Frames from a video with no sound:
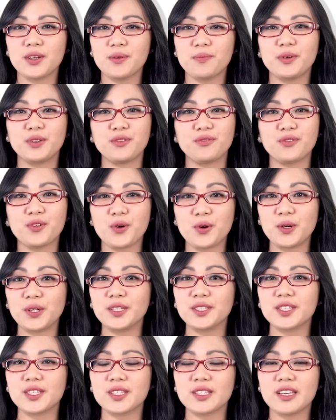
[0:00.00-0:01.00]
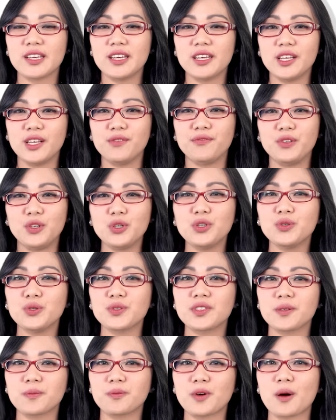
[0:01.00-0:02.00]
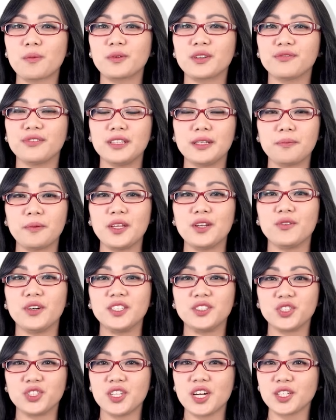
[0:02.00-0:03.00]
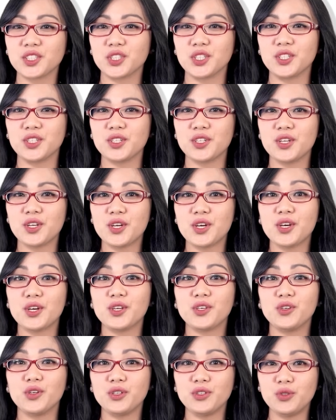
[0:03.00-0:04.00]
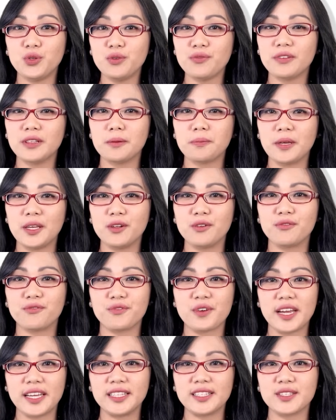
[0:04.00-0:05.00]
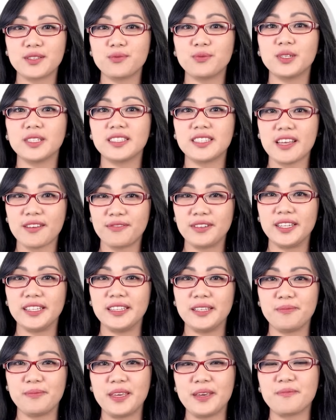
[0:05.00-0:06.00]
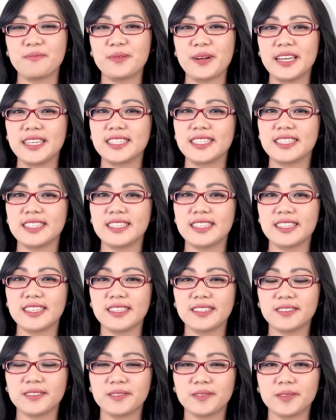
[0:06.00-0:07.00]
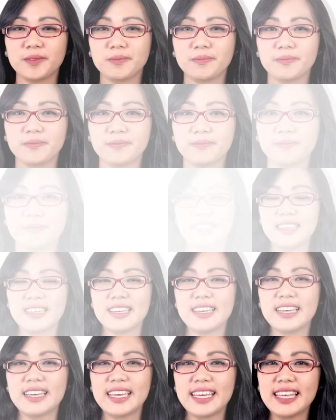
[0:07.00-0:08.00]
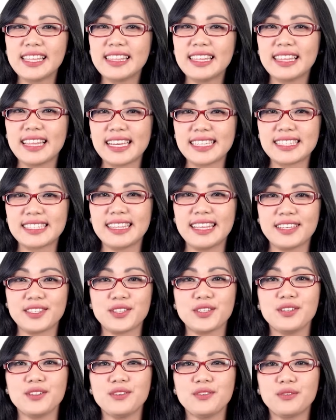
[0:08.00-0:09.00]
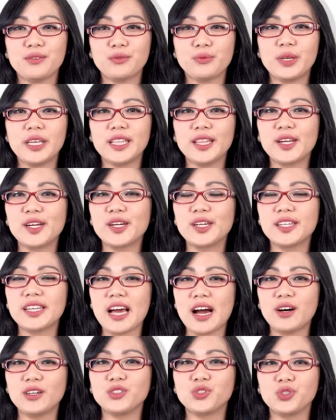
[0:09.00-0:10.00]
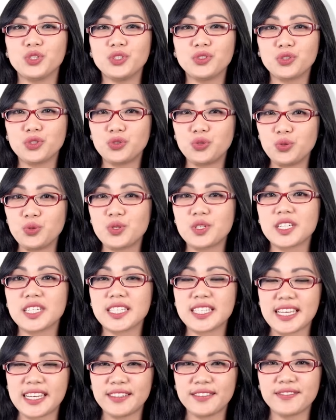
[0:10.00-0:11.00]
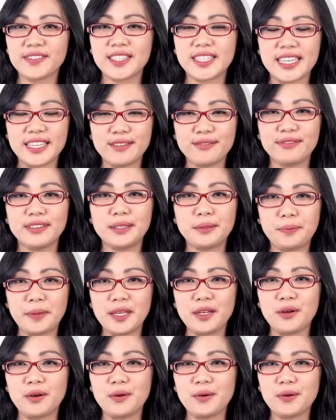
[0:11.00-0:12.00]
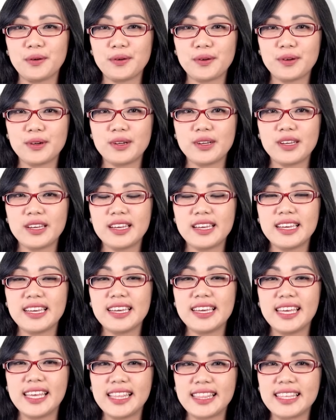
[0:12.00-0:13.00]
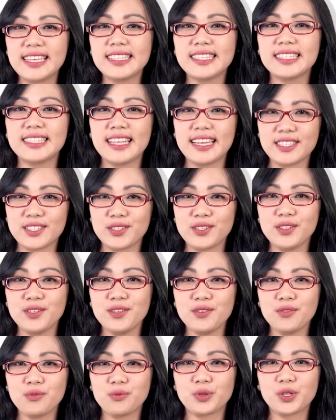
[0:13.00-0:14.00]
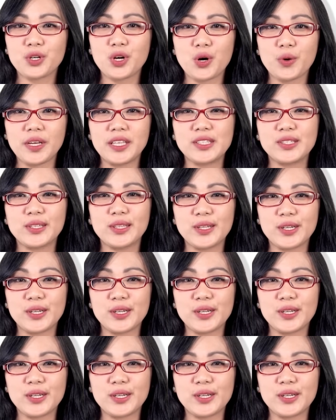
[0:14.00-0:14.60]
But of course, if you use the proper Filipino introduction, your new Filipino friends will definitely be impressed. In the last lesson, we learned how to introduce ourselves in Filipino. In this lesson, we're going to